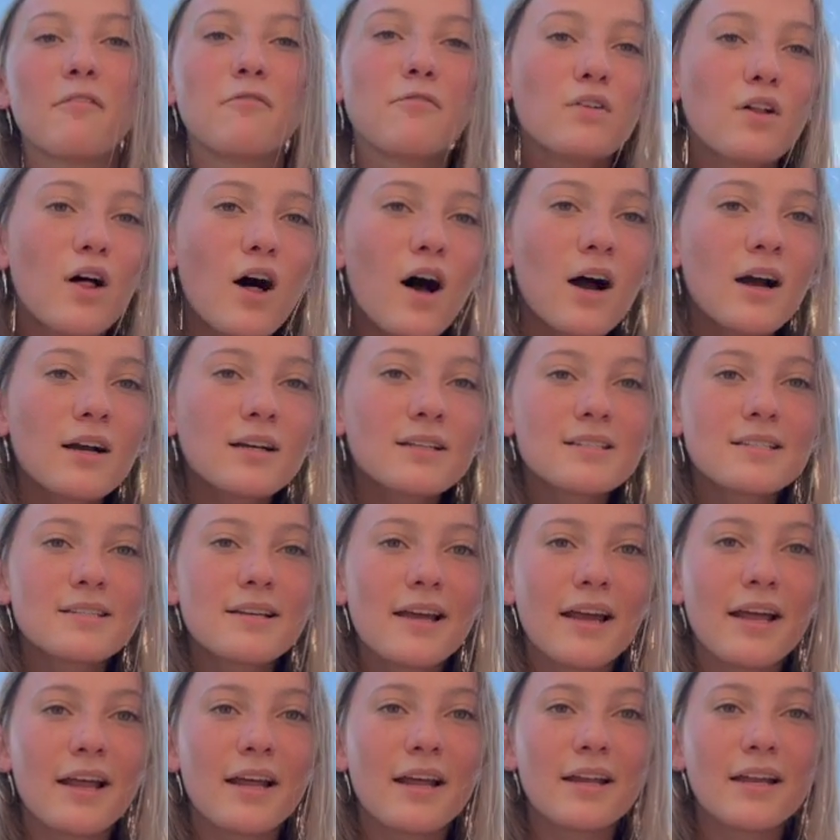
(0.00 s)
vlogs
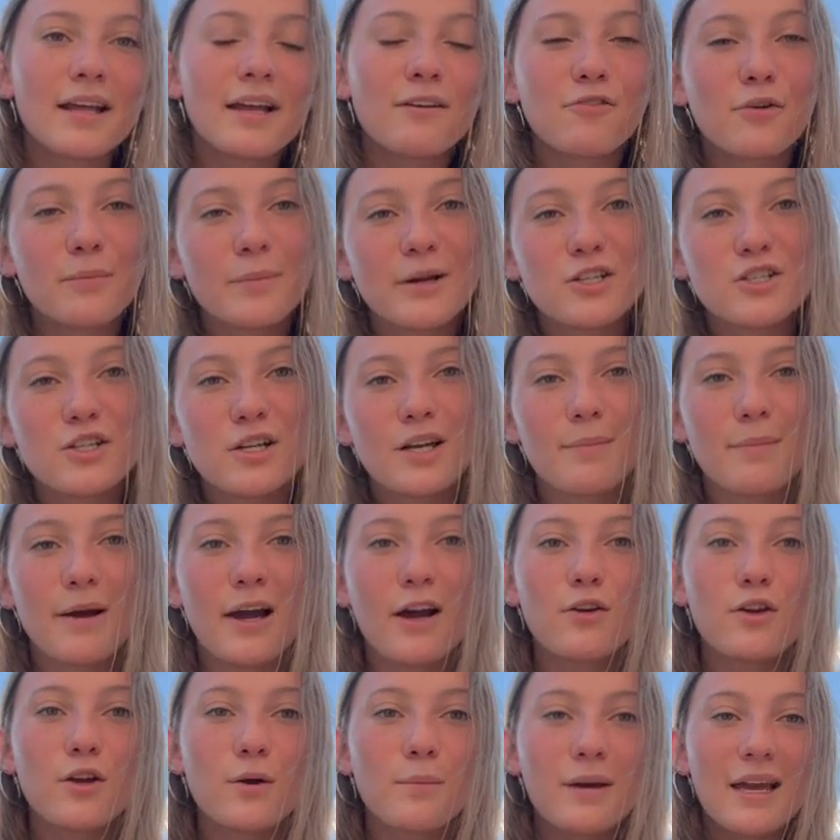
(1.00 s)
and information
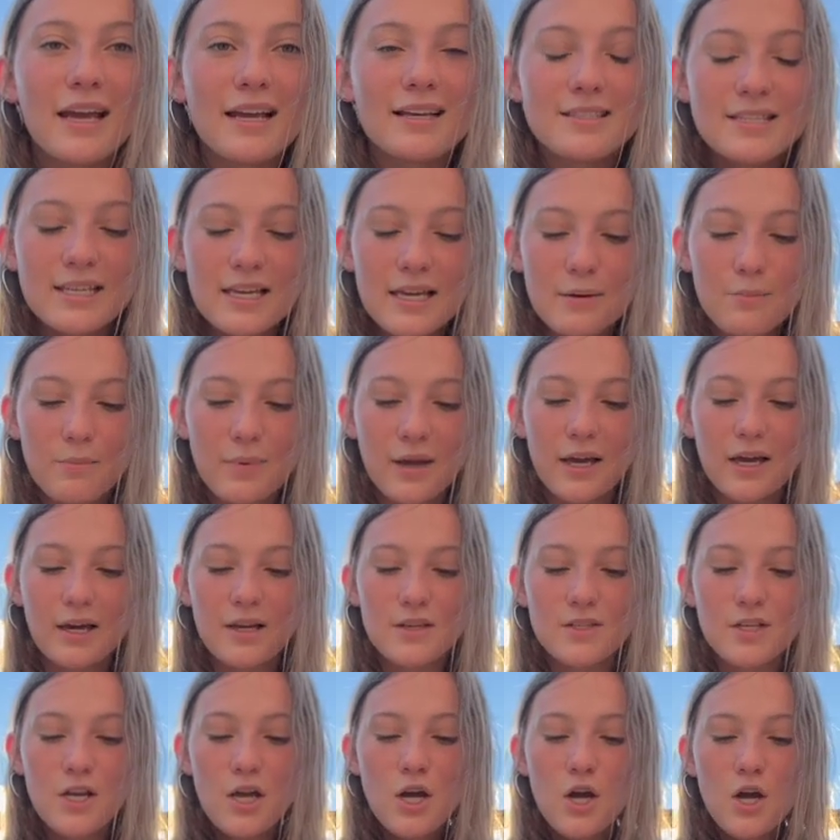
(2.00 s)
about UMKC,
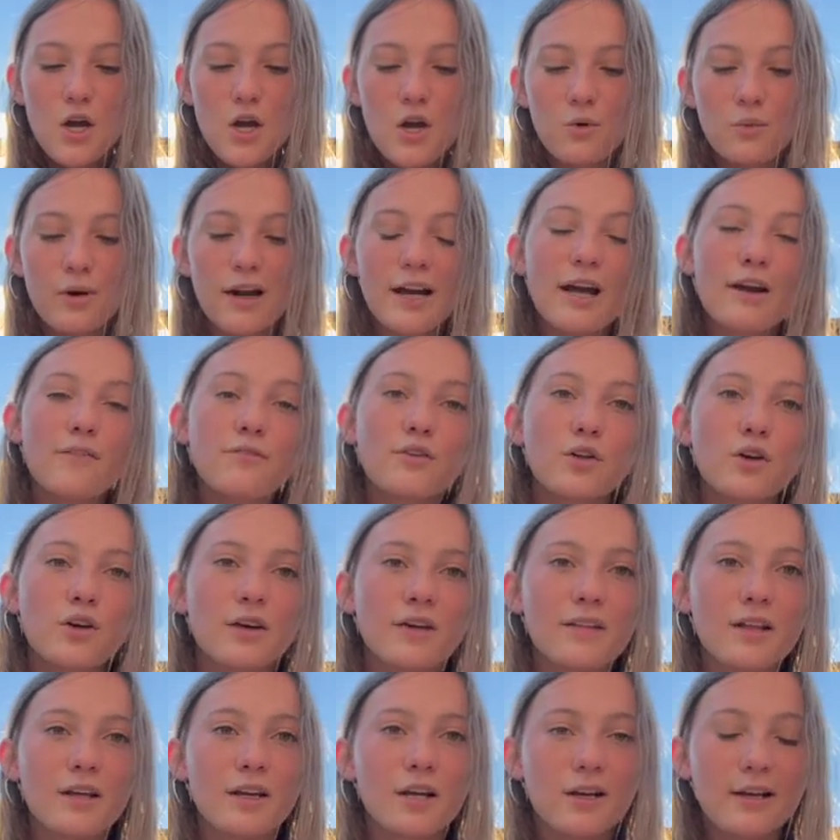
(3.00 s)
because right now if you look
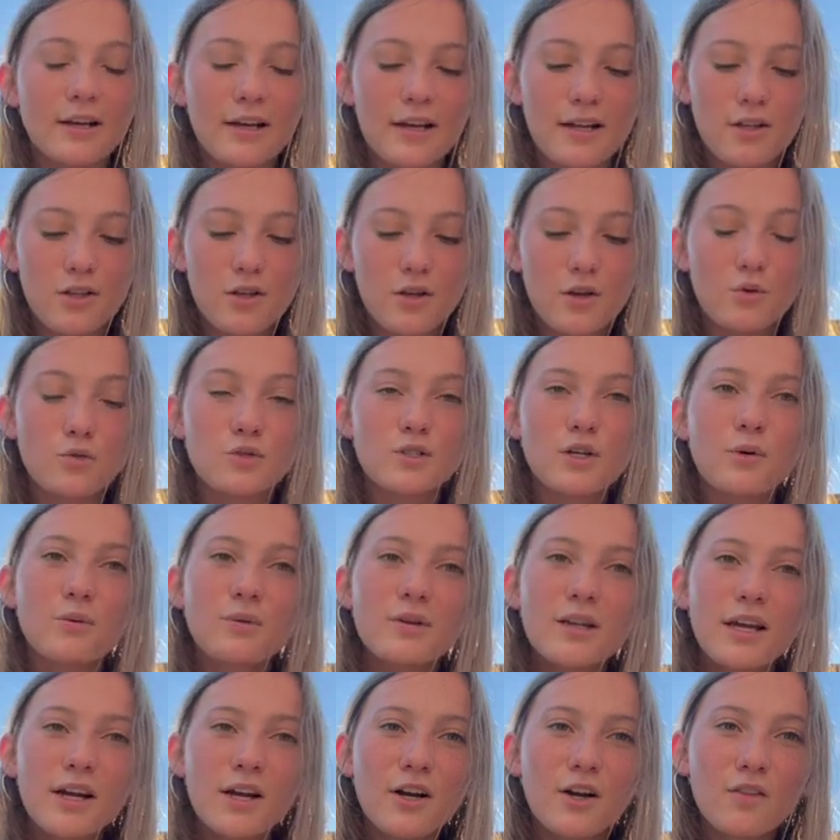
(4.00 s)
on the internet, you don't
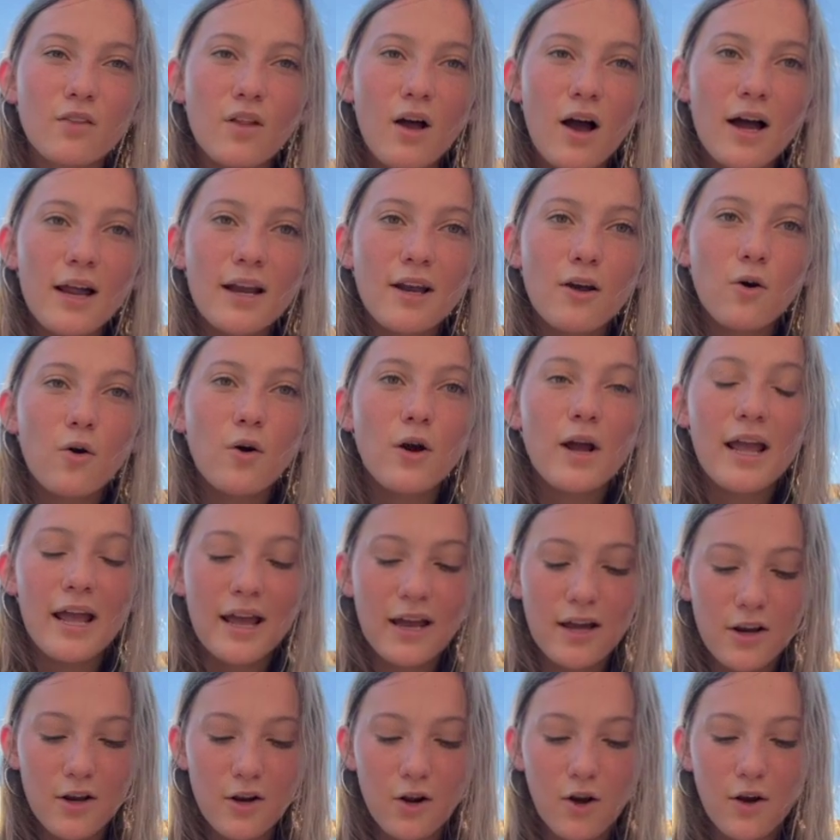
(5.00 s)
hear a lot.
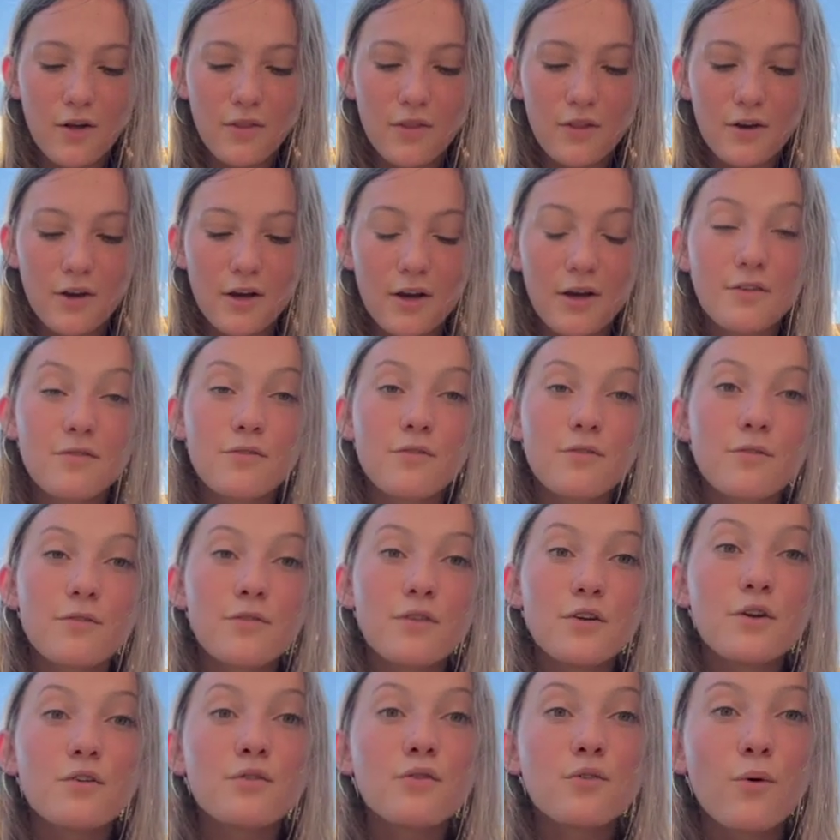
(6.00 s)
And on the
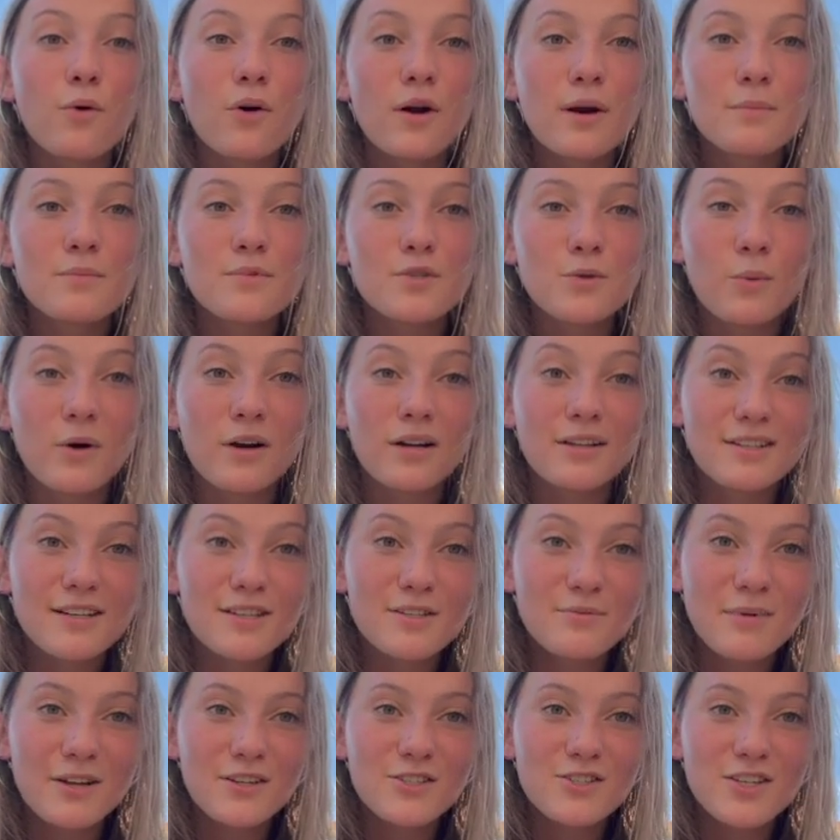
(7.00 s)
few forums where it
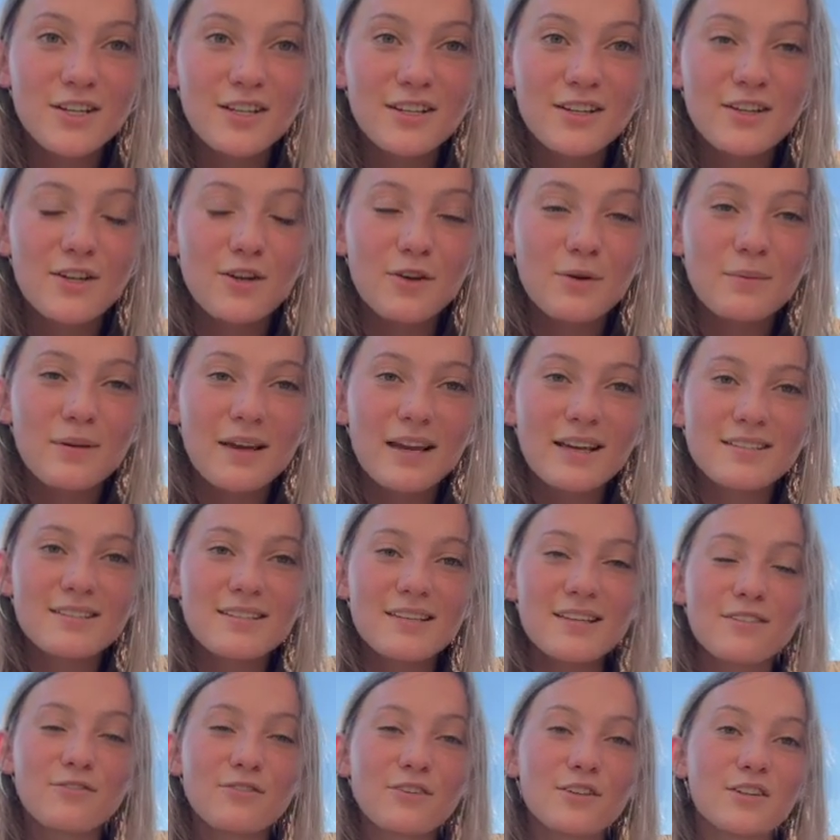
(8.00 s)
does mention
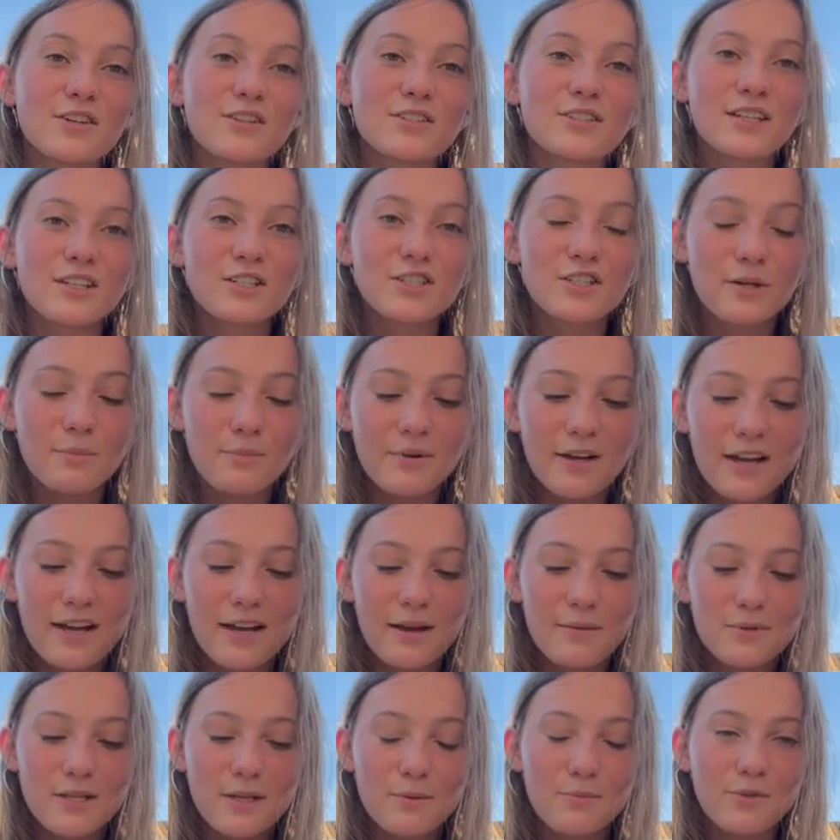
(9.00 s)
UMKC for their 6-year
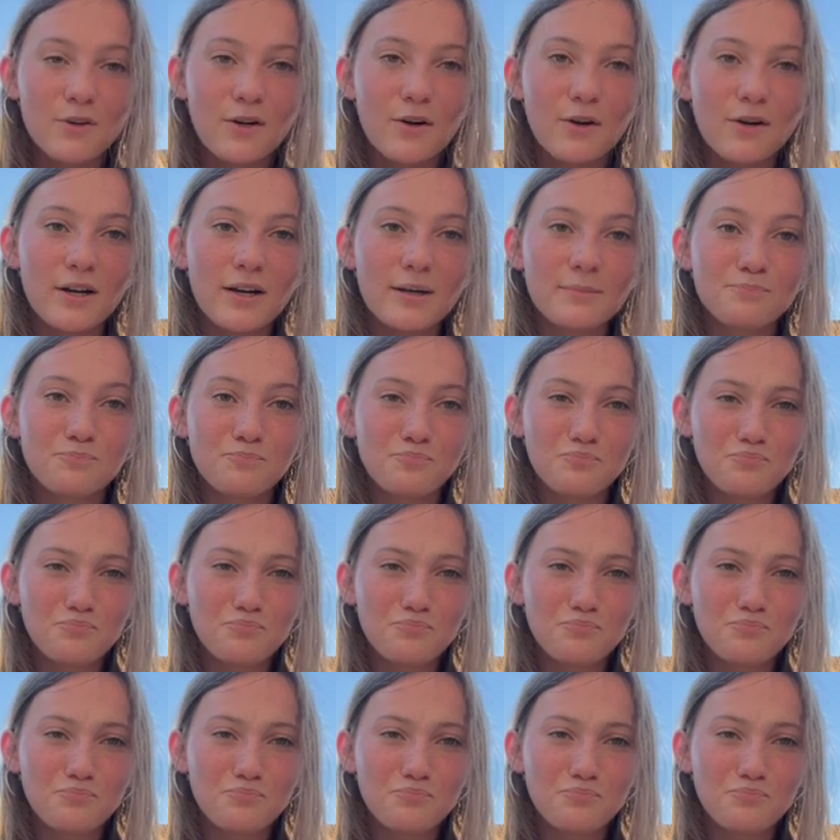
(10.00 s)
BIMD program,